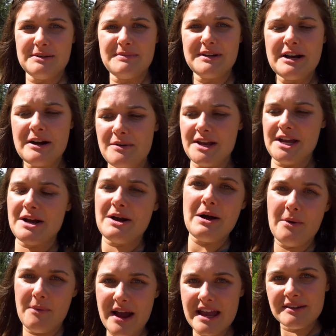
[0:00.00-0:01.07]
been going
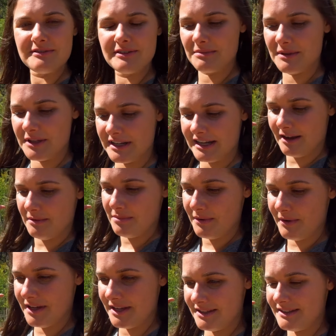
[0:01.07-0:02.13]
away from the lookout
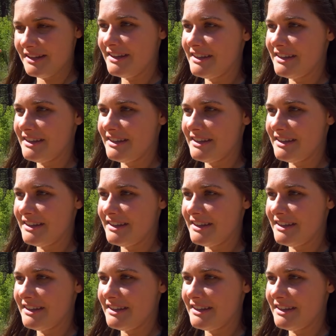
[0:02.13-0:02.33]
point.